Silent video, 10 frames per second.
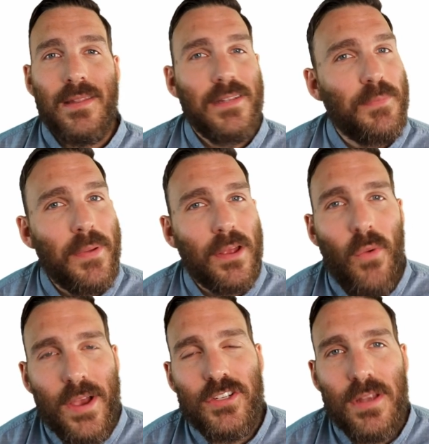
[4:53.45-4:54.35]
let's put a
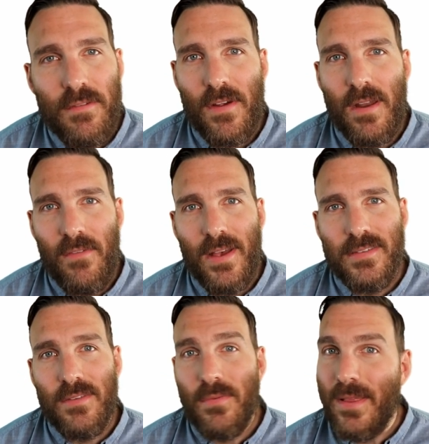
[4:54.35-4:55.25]
question in front of
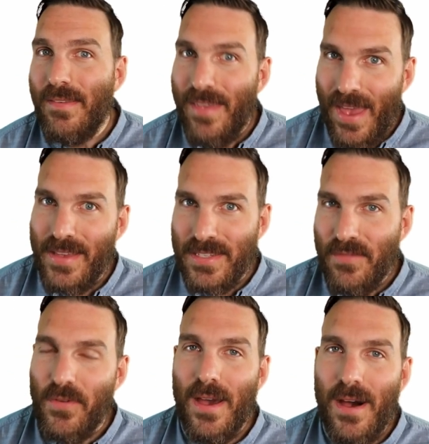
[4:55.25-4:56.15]
us to really test
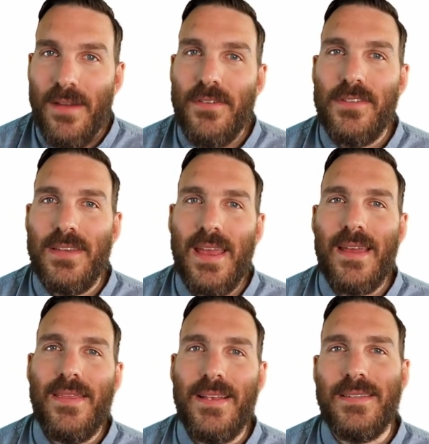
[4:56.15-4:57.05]
if we
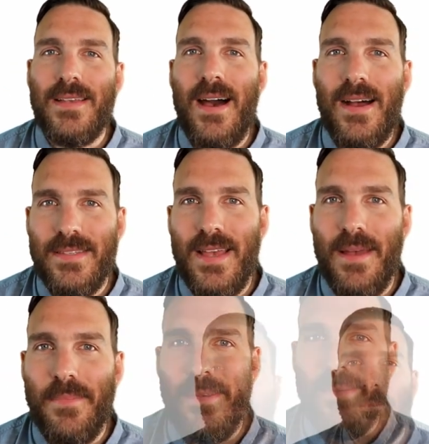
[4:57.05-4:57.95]
understand this
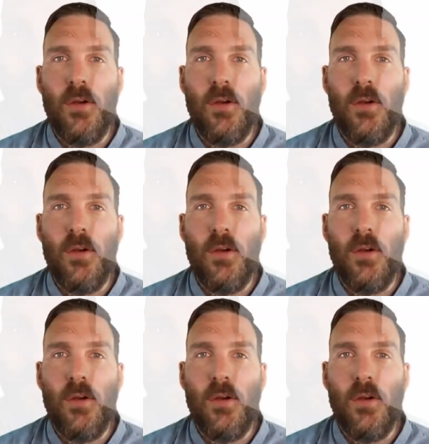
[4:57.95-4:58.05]
concept.